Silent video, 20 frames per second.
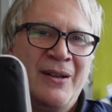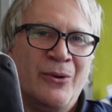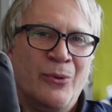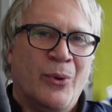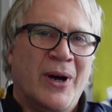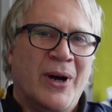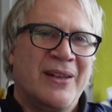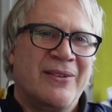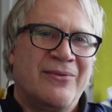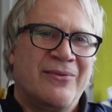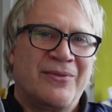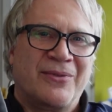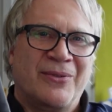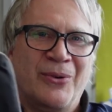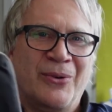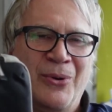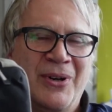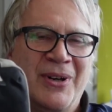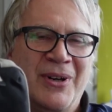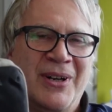wife
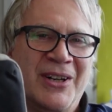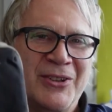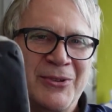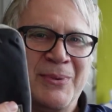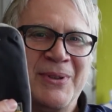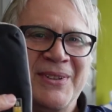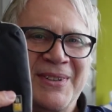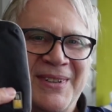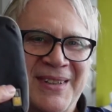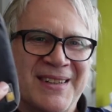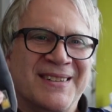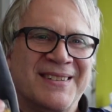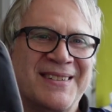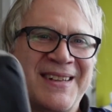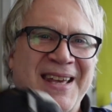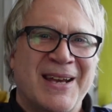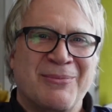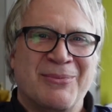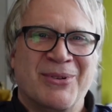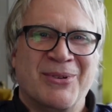or husband to this
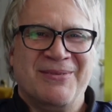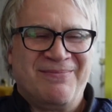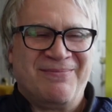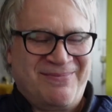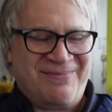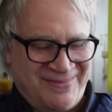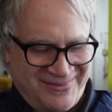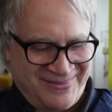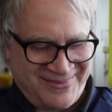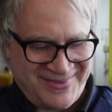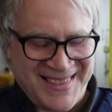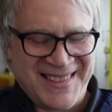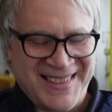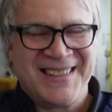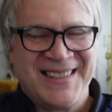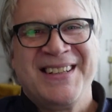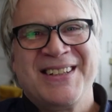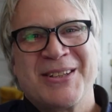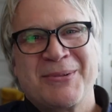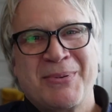camera,
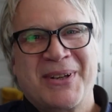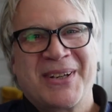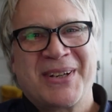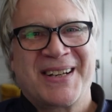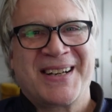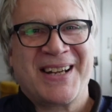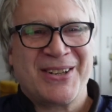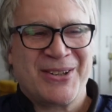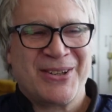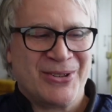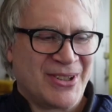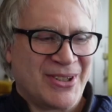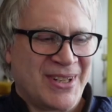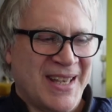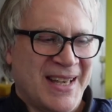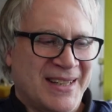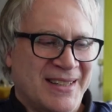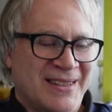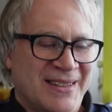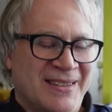depending on how you look
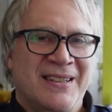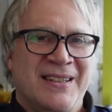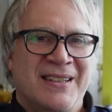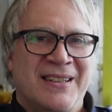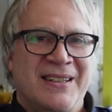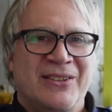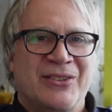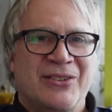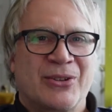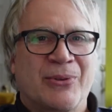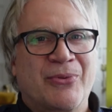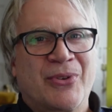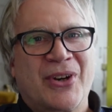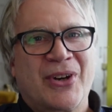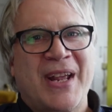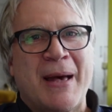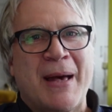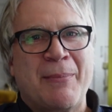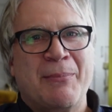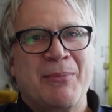at it. So I'm
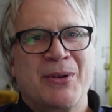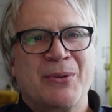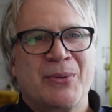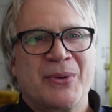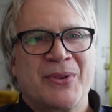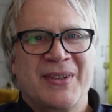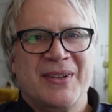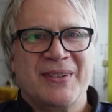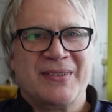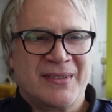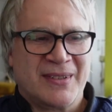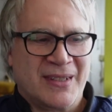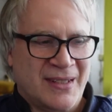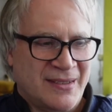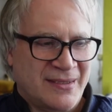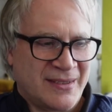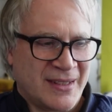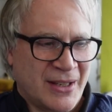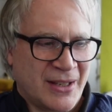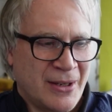very happy with this
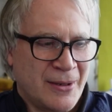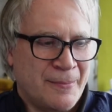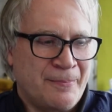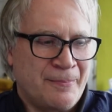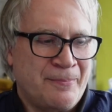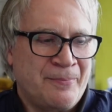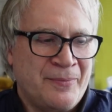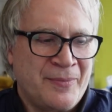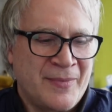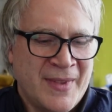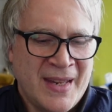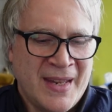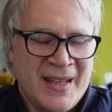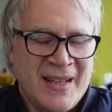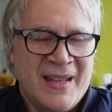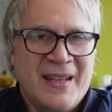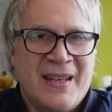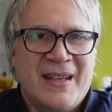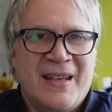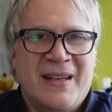setup.
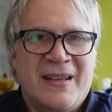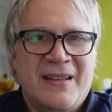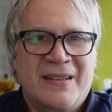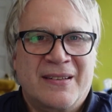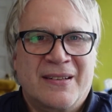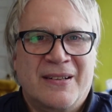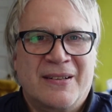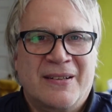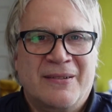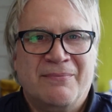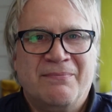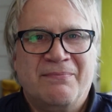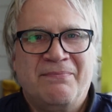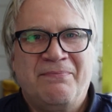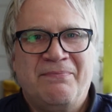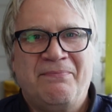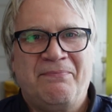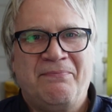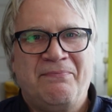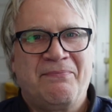And
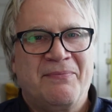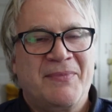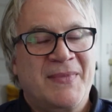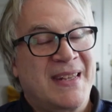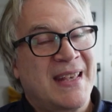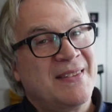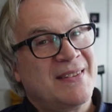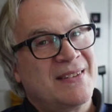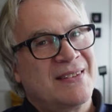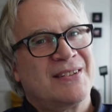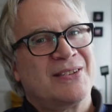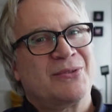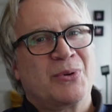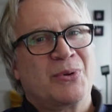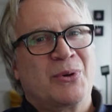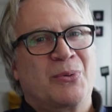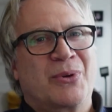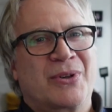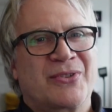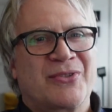again, it's just
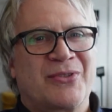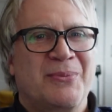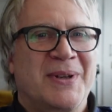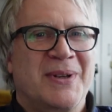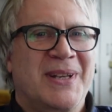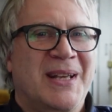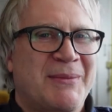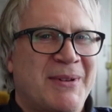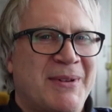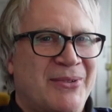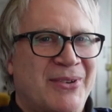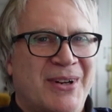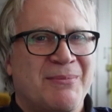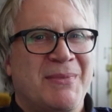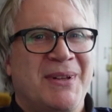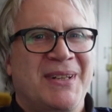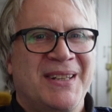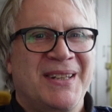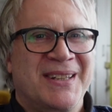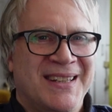what works for me. I'm not
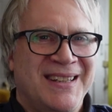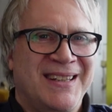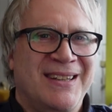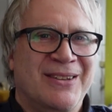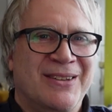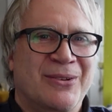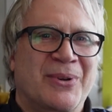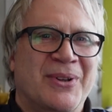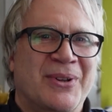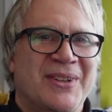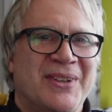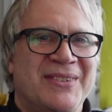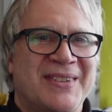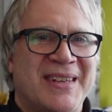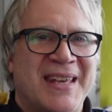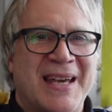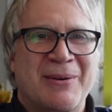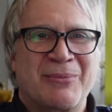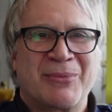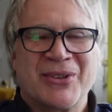recommending either one of these
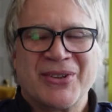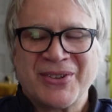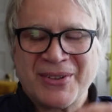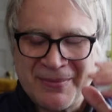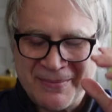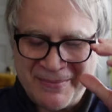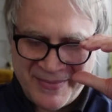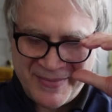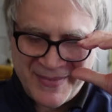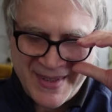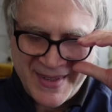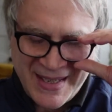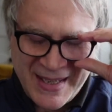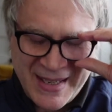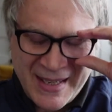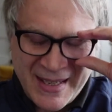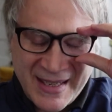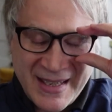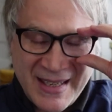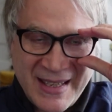cameras.
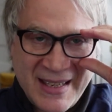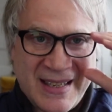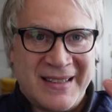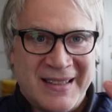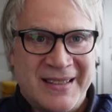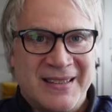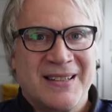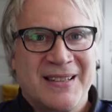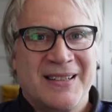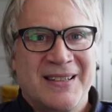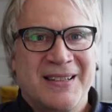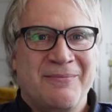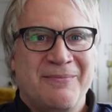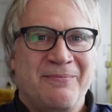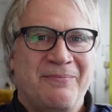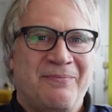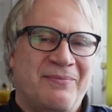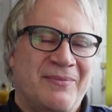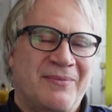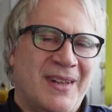And I
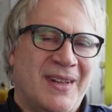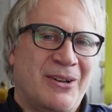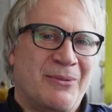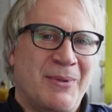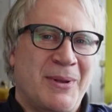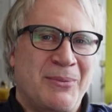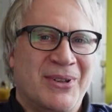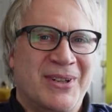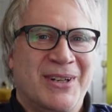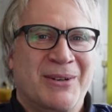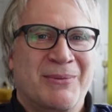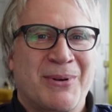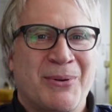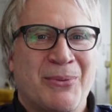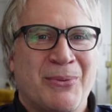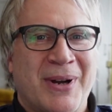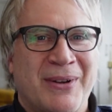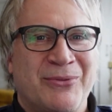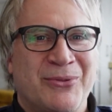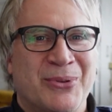don't know, maybe you can hear my
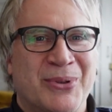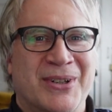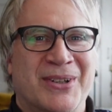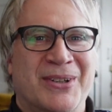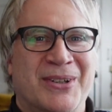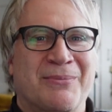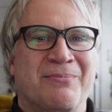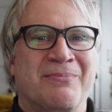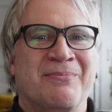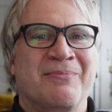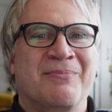wife doing her